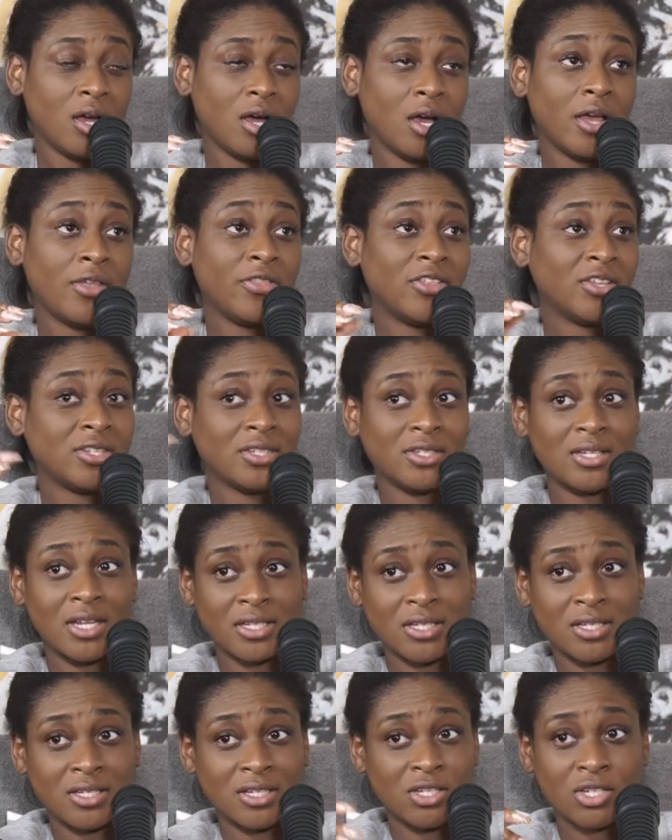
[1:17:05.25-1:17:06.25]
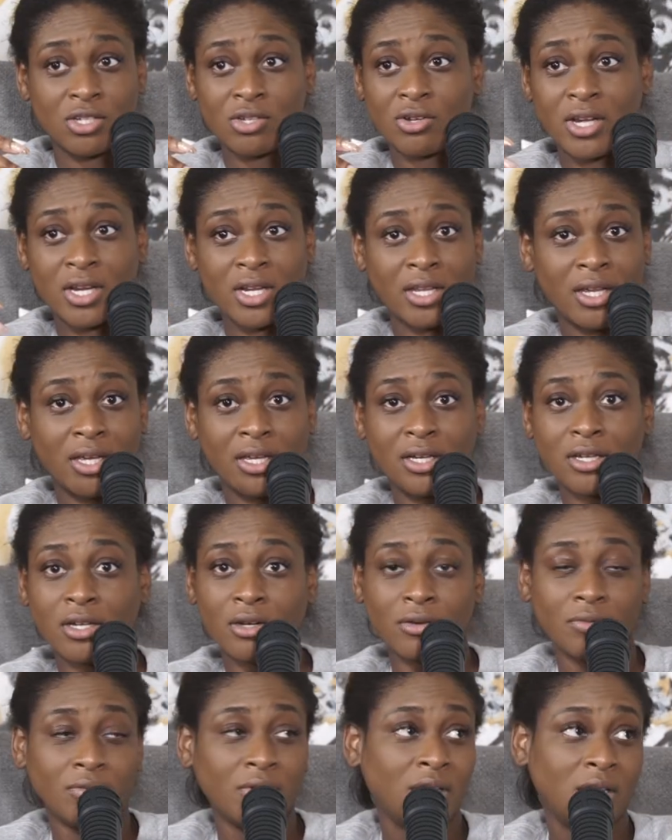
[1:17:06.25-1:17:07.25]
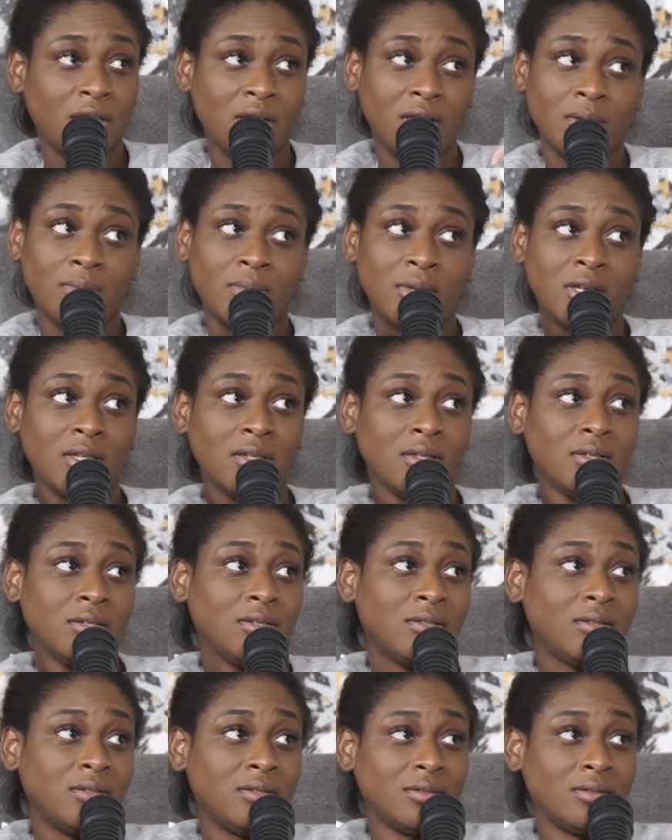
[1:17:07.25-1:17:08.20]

Uh, and this is not to discredit like Kareem and.